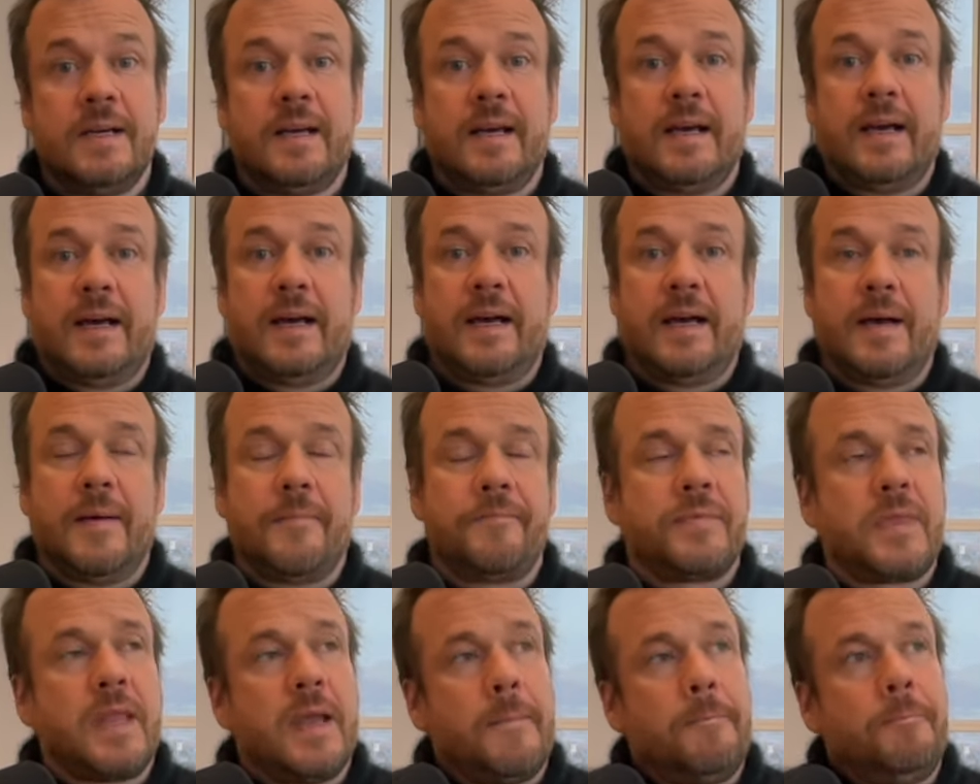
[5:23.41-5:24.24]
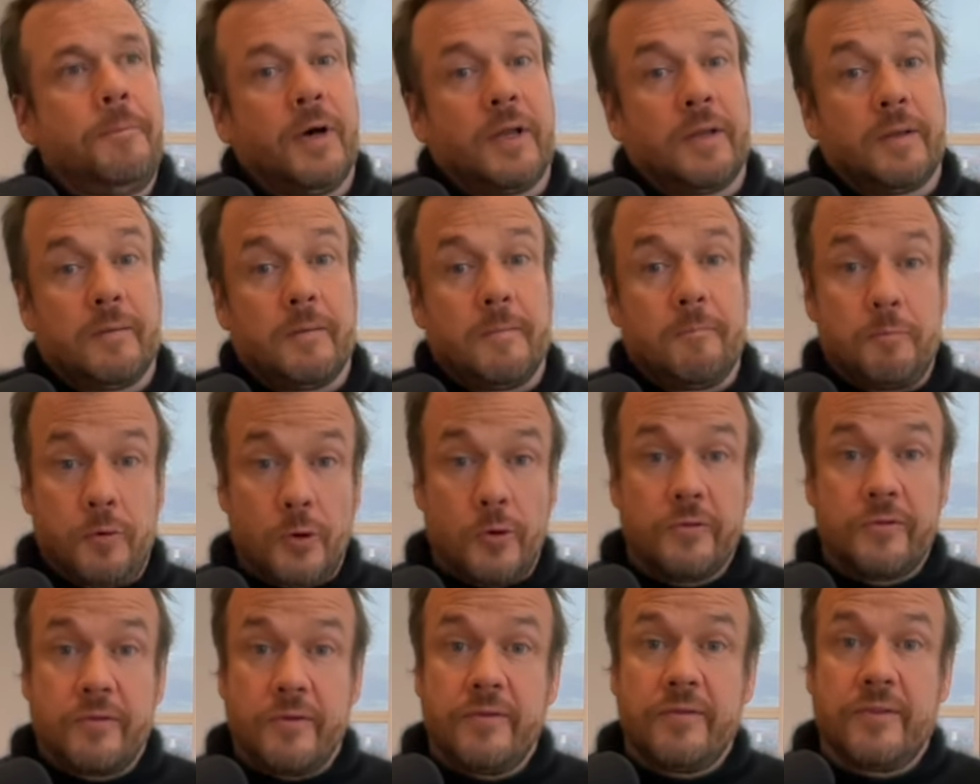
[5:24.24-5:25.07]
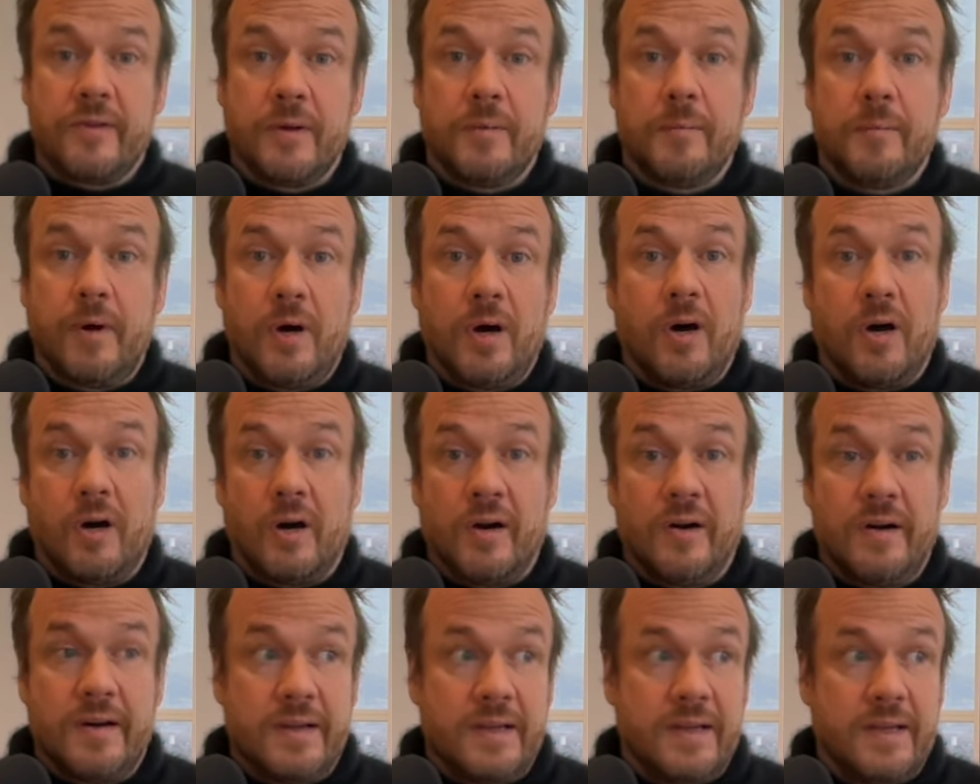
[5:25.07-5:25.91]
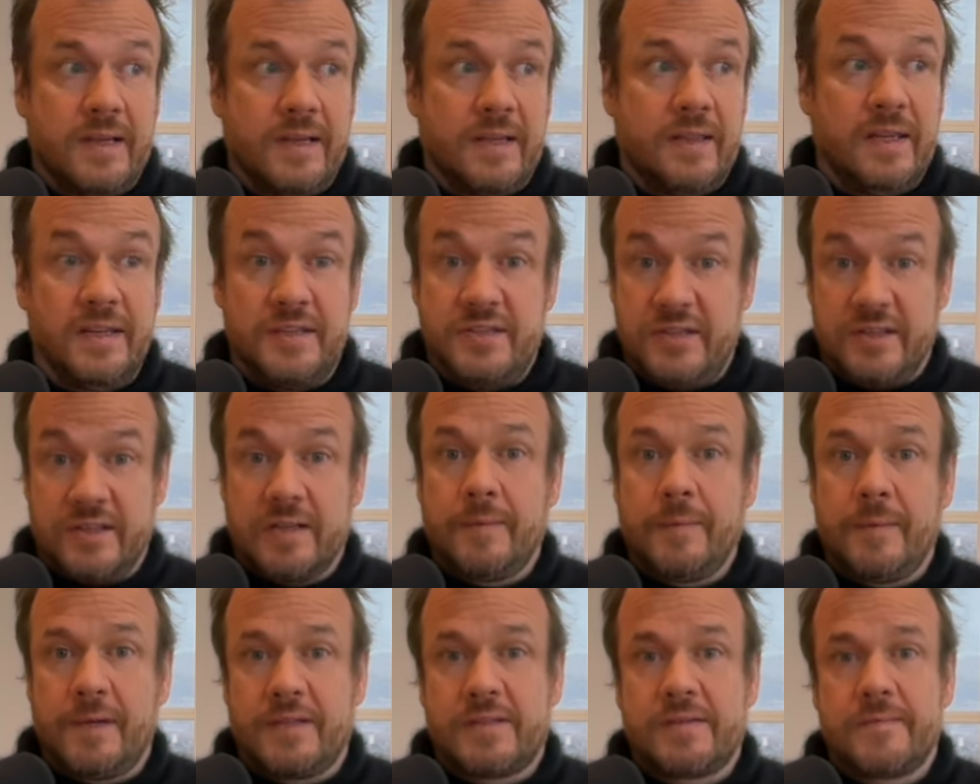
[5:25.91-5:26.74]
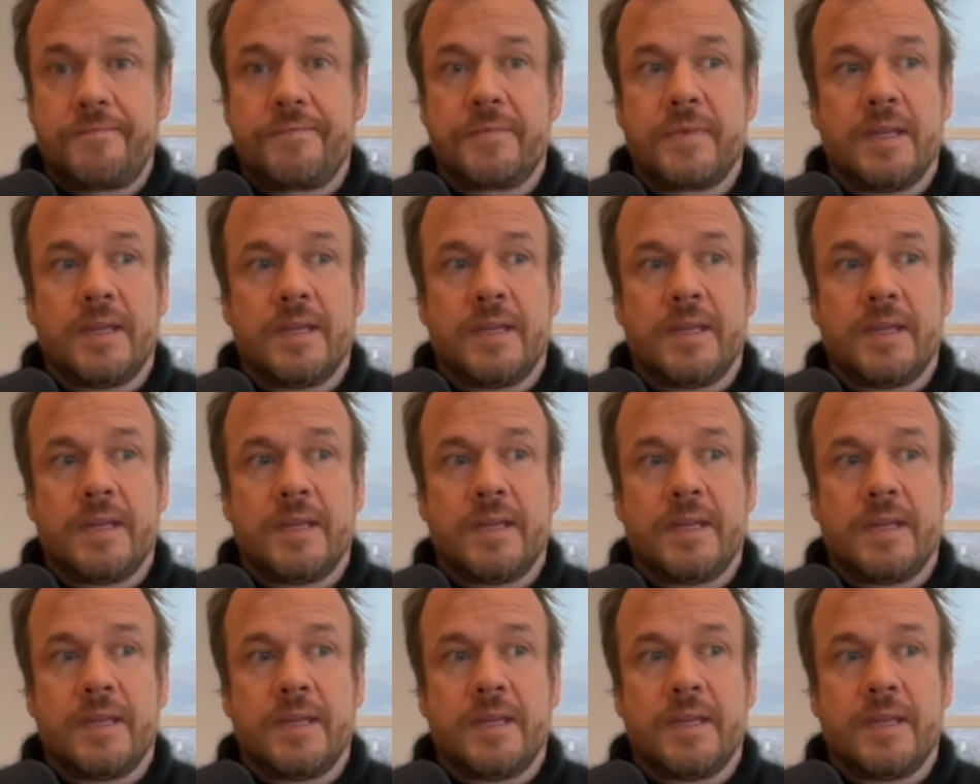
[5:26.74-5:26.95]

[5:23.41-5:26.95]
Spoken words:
But both of them are legitimate,